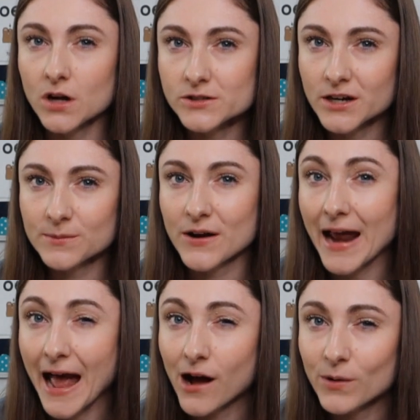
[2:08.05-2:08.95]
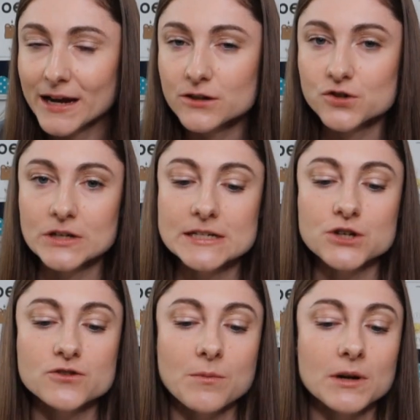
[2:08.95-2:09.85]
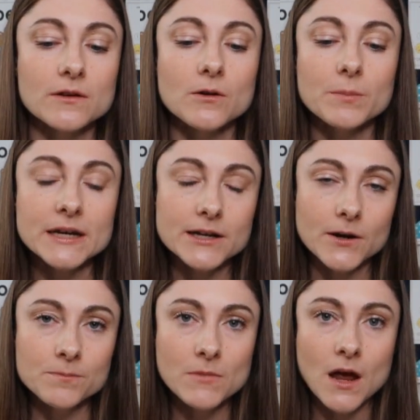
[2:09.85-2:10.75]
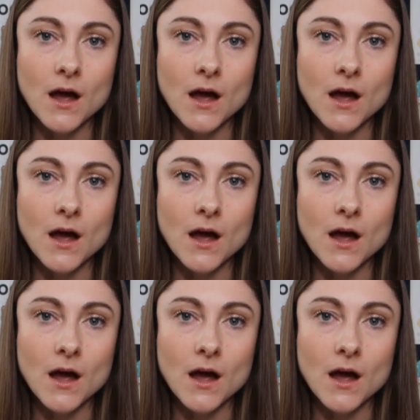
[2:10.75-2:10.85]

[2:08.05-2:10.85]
I'll talk about how I actually teach them in a little bit here.